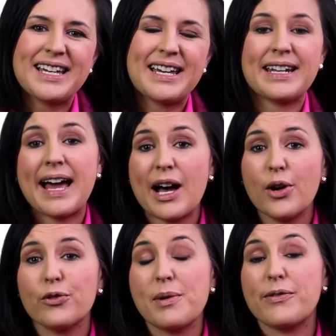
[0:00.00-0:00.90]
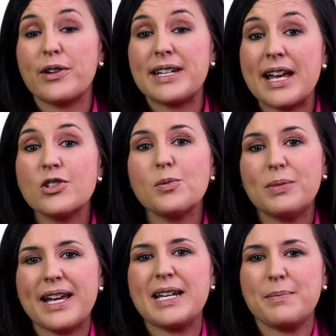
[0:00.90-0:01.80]
and how, from a financial
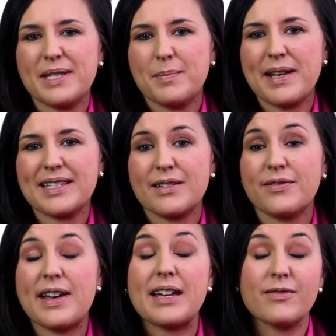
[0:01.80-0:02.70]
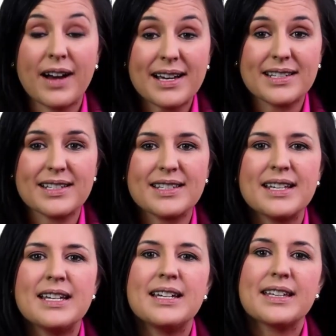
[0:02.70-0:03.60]
planning perspective, advisors
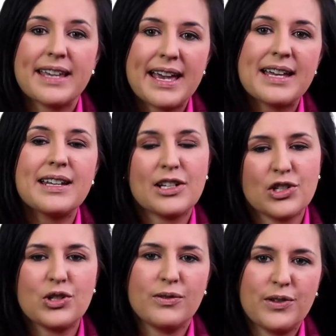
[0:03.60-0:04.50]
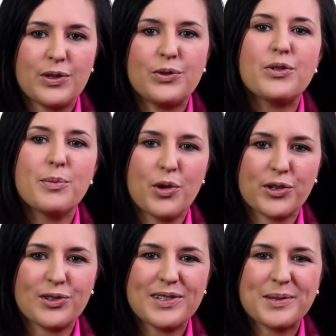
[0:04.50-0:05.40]
can and should view the
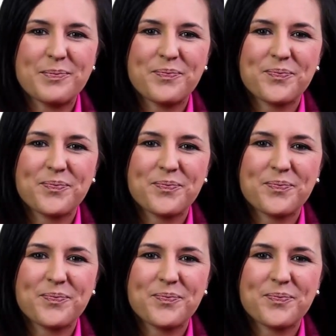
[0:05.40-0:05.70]
models.